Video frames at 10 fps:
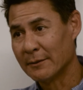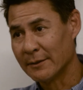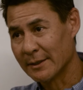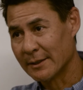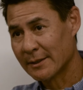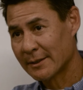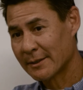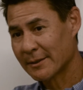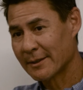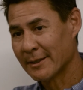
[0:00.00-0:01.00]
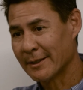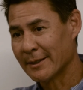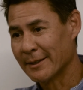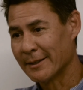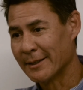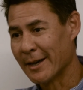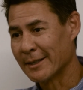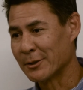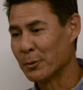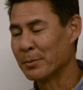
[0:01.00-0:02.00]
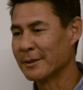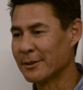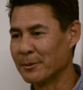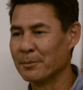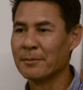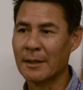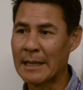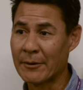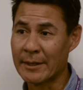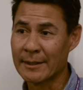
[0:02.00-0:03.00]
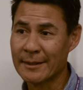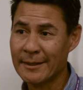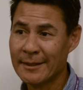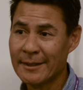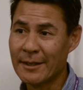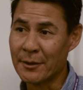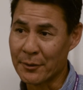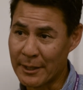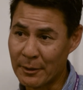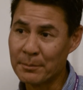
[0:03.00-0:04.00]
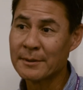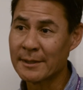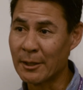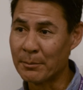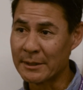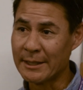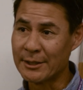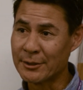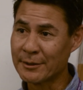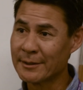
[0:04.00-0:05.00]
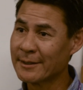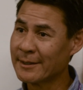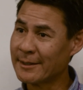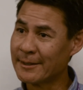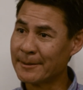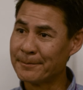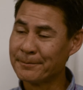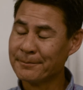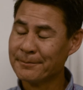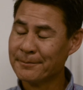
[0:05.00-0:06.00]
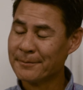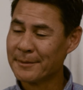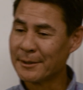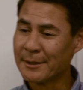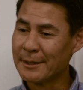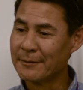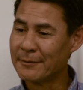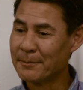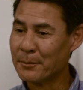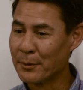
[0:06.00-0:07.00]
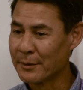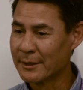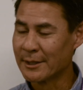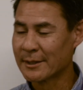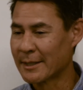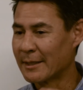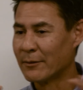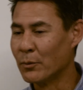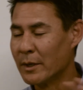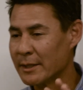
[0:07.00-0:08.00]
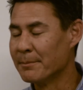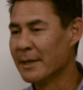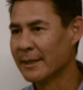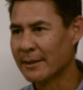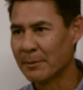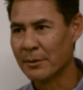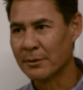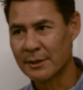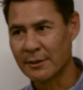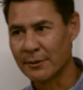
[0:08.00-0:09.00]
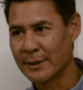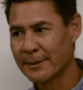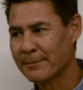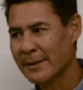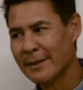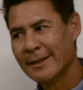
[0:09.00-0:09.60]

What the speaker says: 12 is not as open to allowing other help to help a teacher to give more than just kind of one-to-many approach to learning.